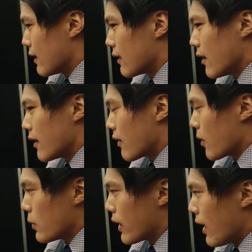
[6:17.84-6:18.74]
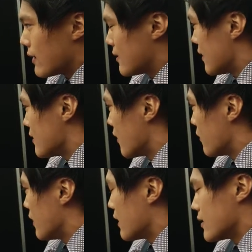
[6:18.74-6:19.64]
you've got an incredible cast. Dean
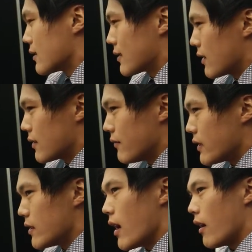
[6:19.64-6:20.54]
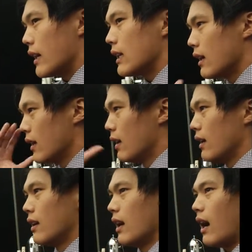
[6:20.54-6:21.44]
Devlin has just such a visionary
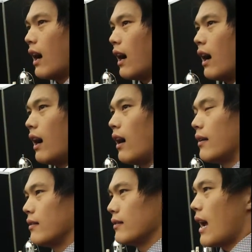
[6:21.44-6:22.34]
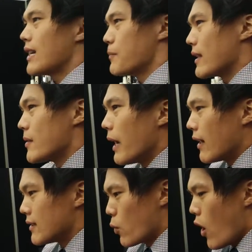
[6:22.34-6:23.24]
uh, aspect
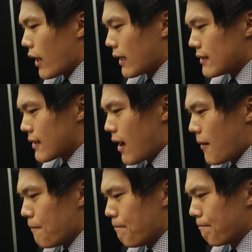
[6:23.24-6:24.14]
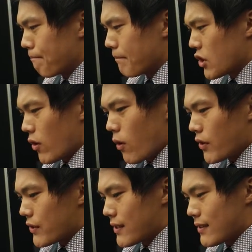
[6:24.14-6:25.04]
about his work, and um, John
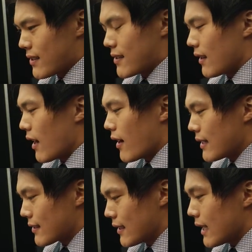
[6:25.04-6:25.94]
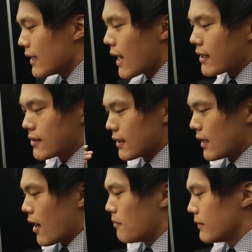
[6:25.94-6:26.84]
Rogers is just hilarious. He, would
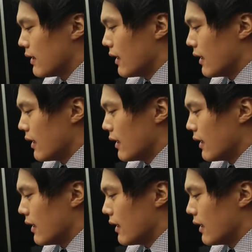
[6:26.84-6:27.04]
actually um,